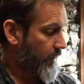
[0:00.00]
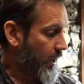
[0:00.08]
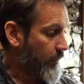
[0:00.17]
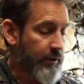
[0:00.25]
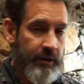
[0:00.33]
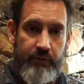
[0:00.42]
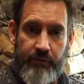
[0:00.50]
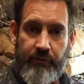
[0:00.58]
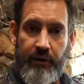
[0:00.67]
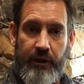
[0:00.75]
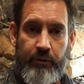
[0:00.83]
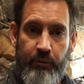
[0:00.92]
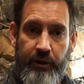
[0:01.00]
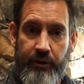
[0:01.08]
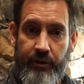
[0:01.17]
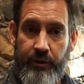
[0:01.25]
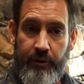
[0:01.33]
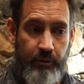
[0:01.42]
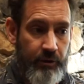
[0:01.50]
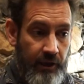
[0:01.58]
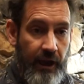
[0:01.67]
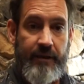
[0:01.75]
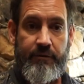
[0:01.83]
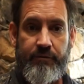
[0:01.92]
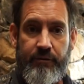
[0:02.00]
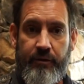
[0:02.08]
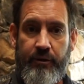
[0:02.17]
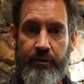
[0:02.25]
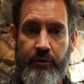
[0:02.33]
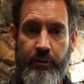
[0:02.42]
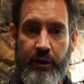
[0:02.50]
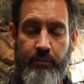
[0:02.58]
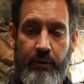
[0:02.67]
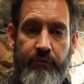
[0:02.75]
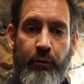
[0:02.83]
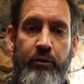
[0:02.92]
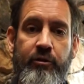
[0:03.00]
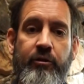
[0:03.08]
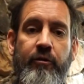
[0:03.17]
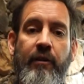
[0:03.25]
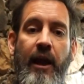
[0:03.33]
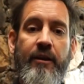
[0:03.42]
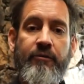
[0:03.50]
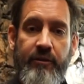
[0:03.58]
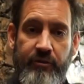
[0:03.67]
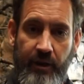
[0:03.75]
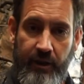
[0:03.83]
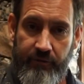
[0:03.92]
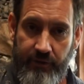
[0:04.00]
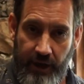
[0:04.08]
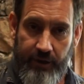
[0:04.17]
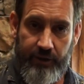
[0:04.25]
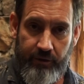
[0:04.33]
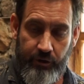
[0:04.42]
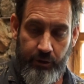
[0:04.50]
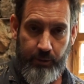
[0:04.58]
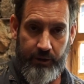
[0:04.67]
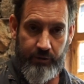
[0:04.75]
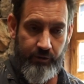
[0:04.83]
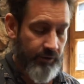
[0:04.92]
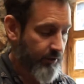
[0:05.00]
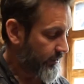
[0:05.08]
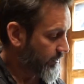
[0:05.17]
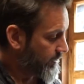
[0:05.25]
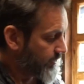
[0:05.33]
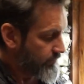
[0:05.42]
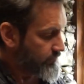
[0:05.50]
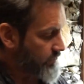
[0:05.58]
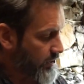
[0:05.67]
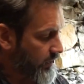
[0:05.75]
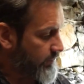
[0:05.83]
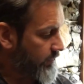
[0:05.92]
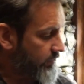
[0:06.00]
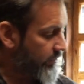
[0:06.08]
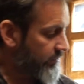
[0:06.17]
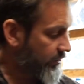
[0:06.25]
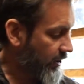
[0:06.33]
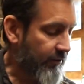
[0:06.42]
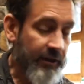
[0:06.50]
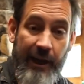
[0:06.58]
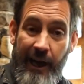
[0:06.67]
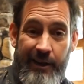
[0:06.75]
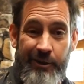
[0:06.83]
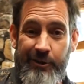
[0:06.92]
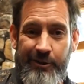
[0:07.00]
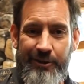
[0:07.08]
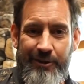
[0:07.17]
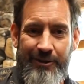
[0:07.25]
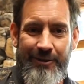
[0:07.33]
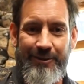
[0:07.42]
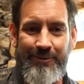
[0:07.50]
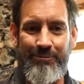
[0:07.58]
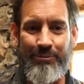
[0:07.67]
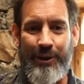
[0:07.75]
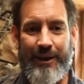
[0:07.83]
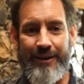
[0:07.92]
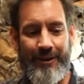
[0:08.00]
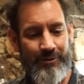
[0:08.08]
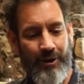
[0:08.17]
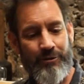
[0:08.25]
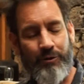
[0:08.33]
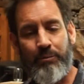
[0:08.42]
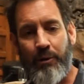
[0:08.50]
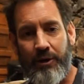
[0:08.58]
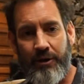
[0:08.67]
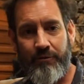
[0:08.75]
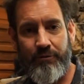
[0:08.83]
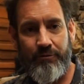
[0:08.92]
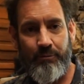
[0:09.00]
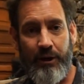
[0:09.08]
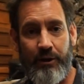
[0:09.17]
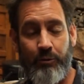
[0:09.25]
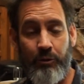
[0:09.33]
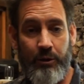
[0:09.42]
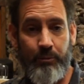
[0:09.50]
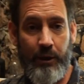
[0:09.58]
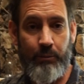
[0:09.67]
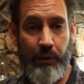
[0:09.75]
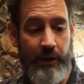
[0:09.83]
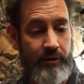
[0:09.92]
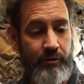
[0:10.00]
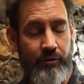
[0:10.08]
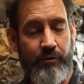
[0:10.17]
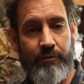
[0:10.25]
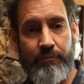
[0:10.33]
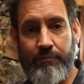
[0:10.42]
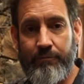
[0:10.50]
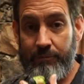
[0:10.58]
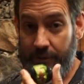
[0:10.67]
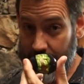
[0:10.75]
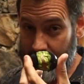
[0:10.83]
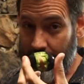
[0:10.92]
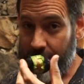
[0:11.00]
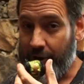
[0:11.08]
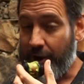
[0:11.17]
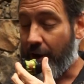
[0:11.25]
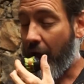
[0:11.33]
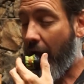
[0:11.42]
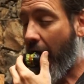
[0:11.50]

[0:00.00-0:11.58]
and we can fill it with life. We can be forces of life instead of death as humans. You know, it's just an avocado, but it's also part of making the world a better place. Tasty.